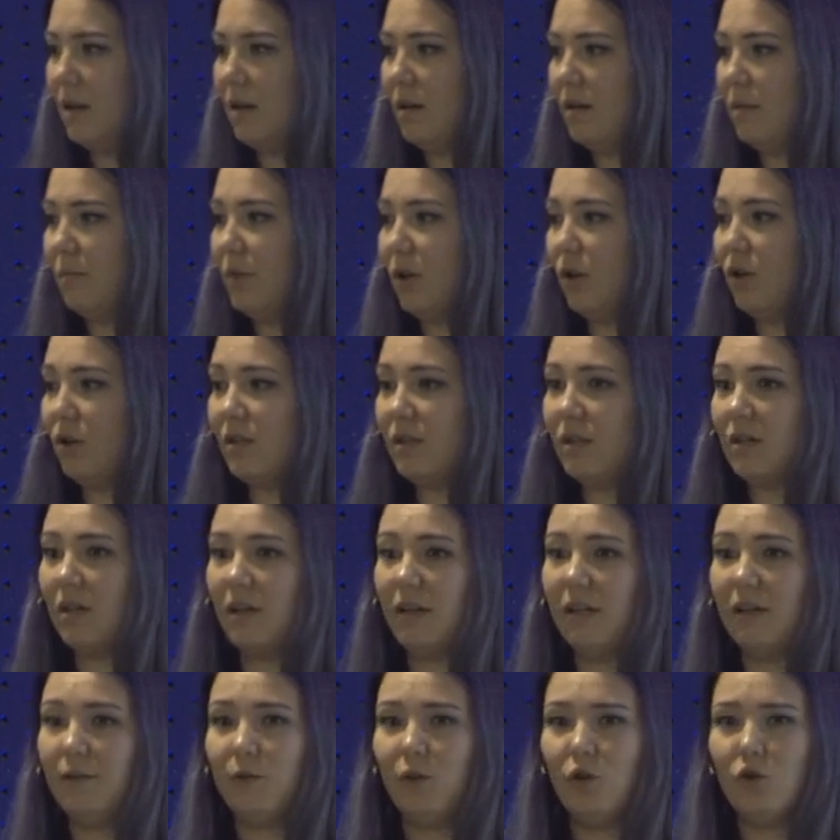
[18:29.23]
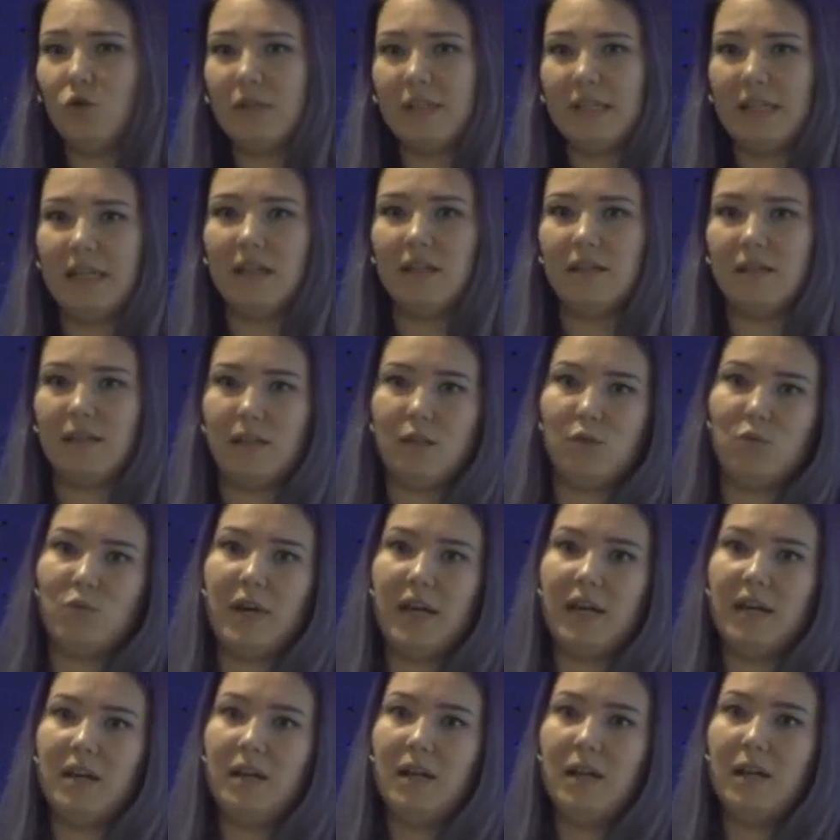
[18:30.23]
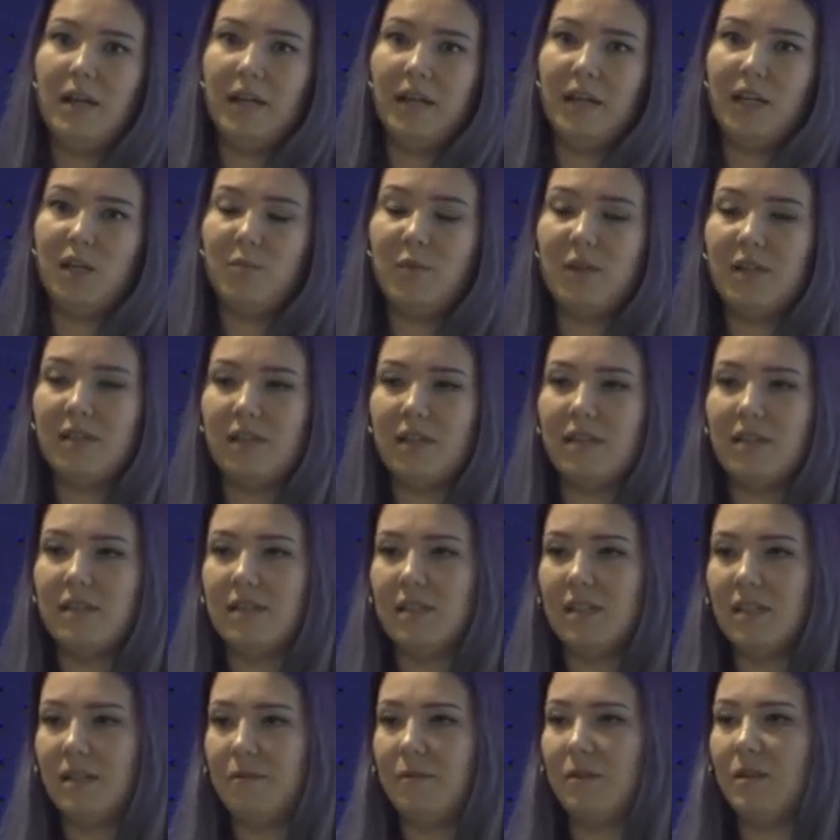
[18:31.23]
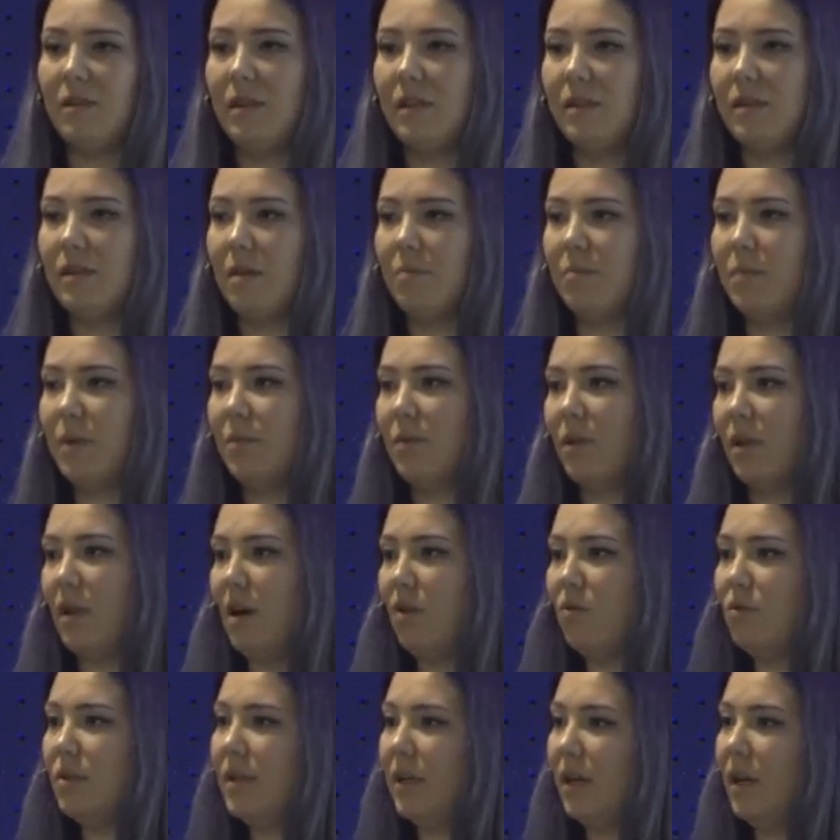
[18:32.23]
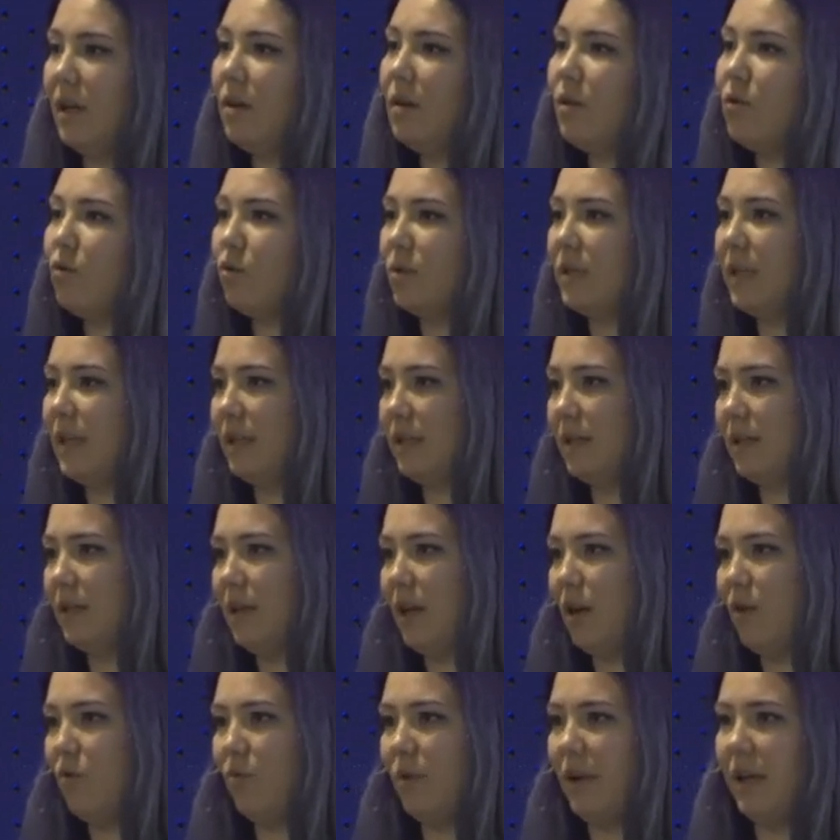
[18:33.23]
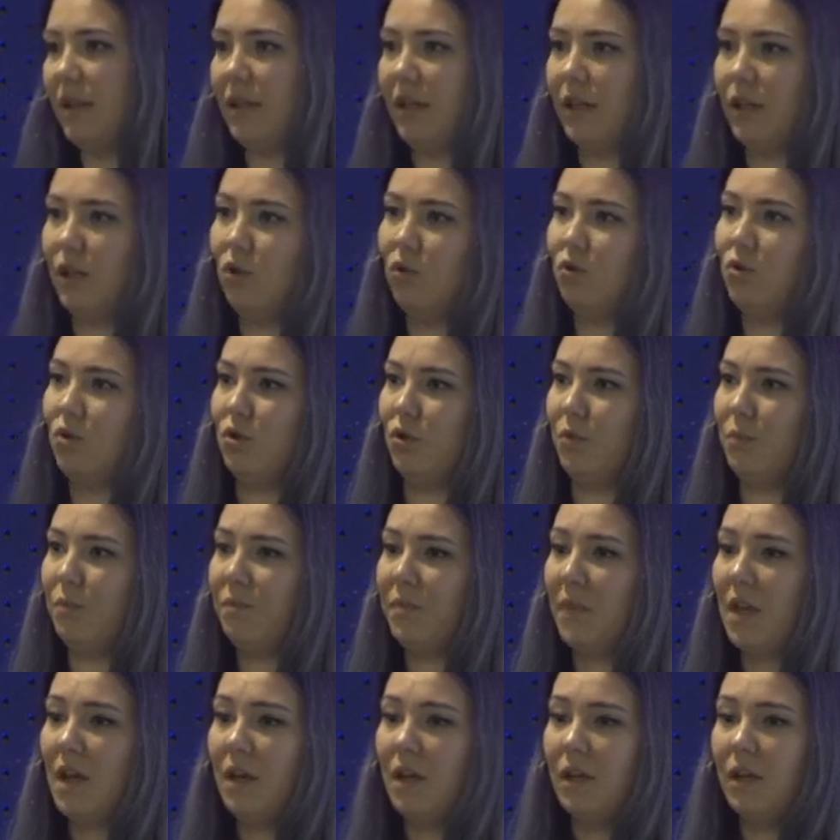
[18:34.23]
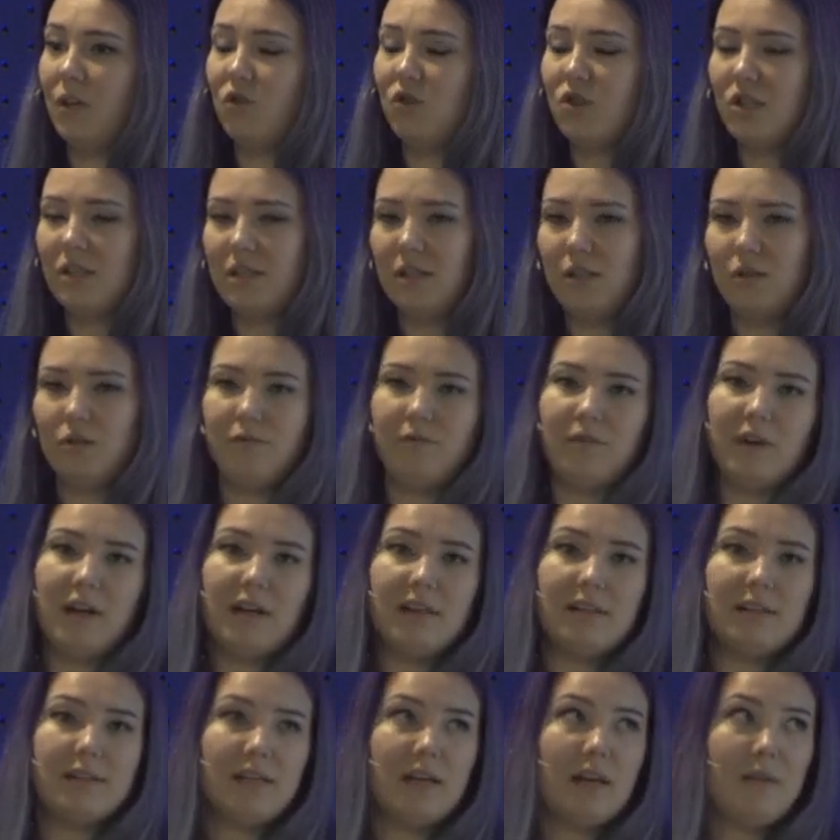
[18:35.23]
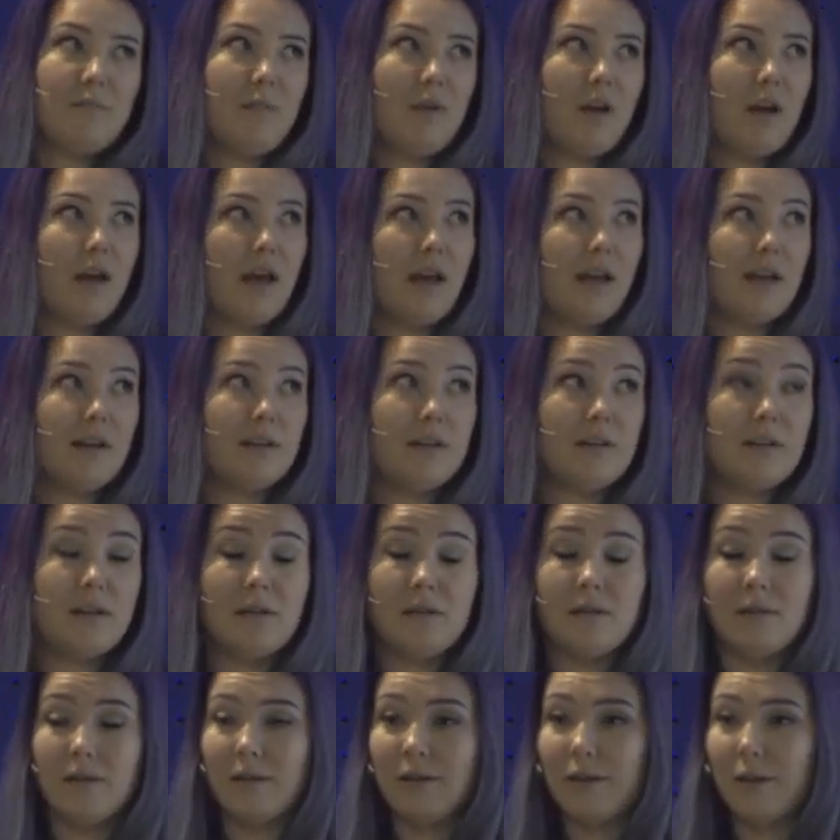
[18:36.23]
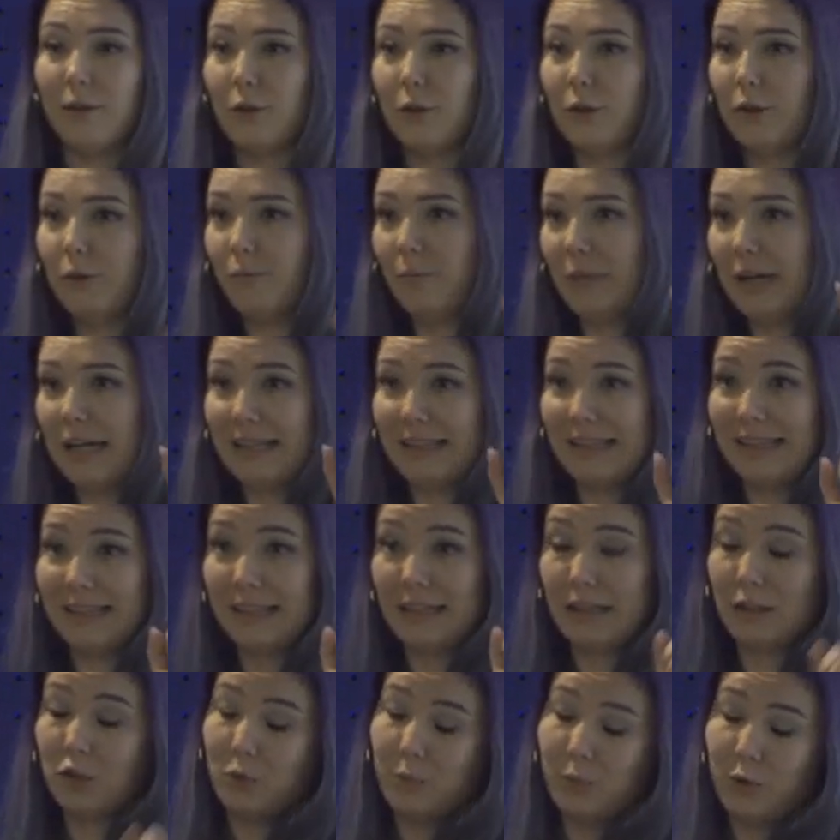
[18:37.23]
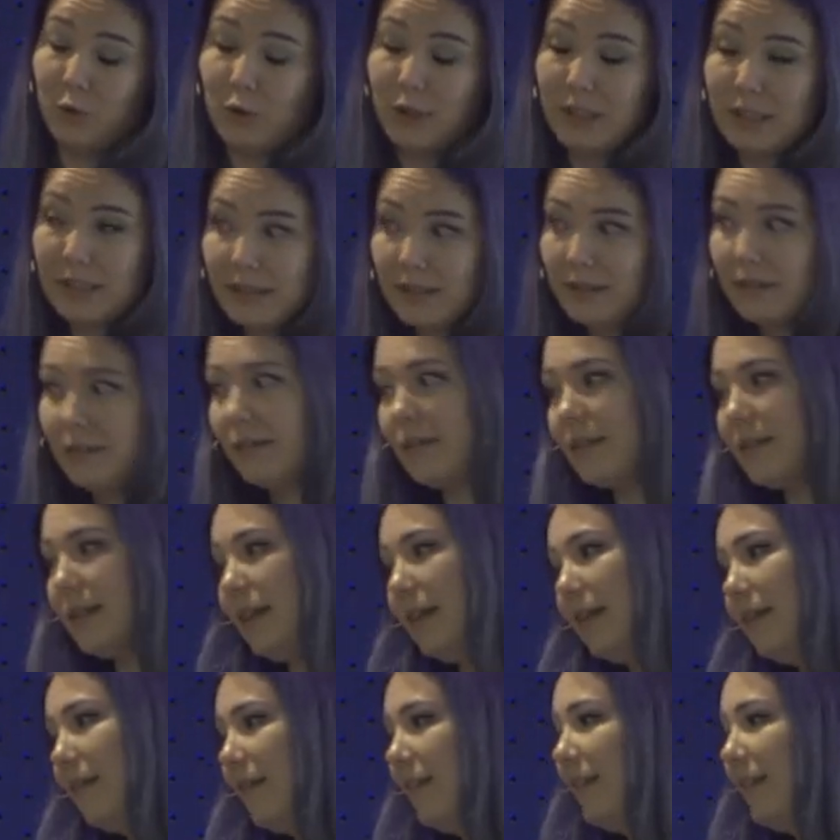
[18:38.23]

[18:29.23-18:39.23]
Because if you think this way, it means that there's definitely some people out there who think the same way like you do. You just need to find them and make like a community thing